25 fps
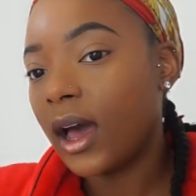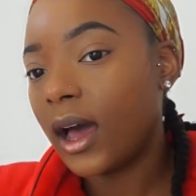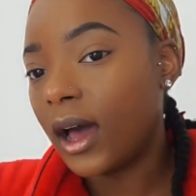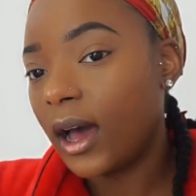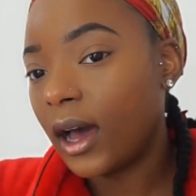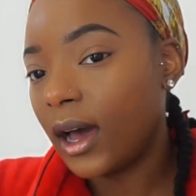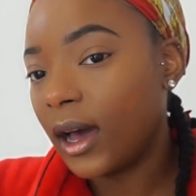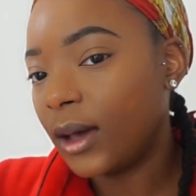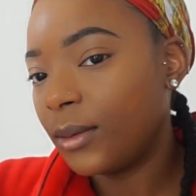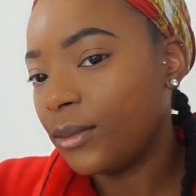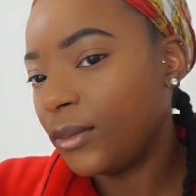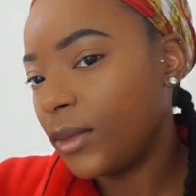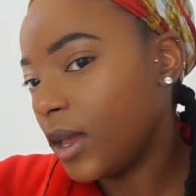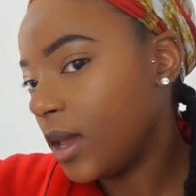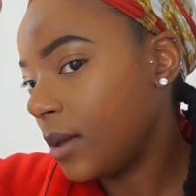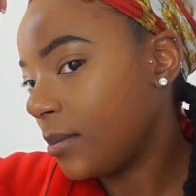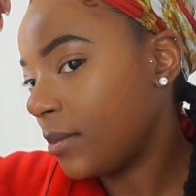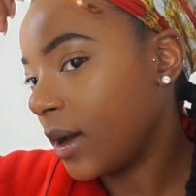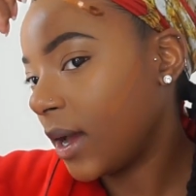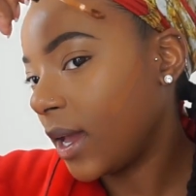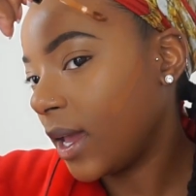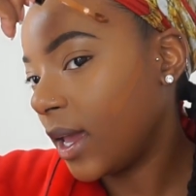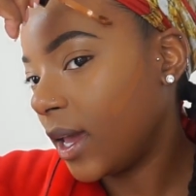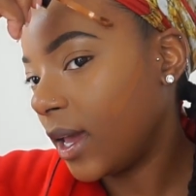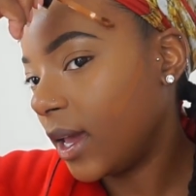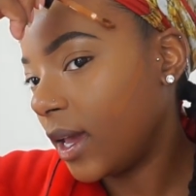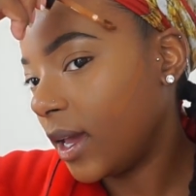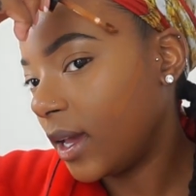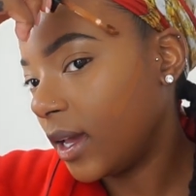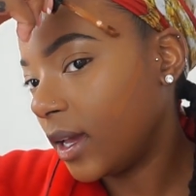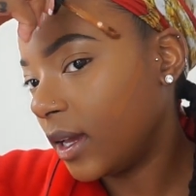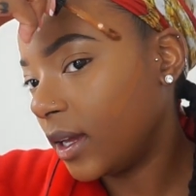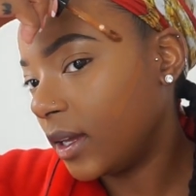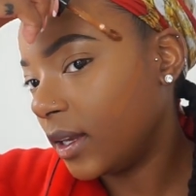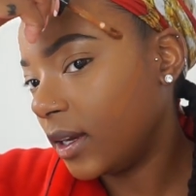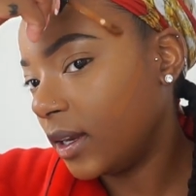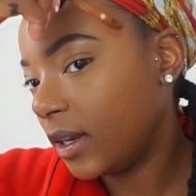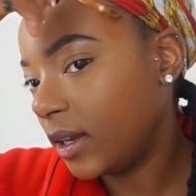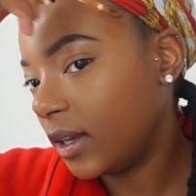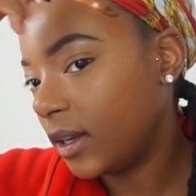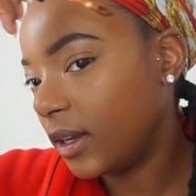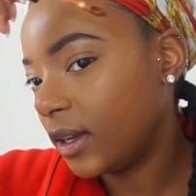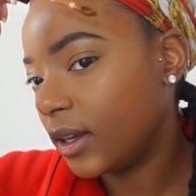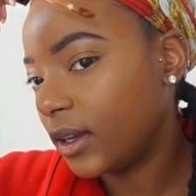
I'm in my head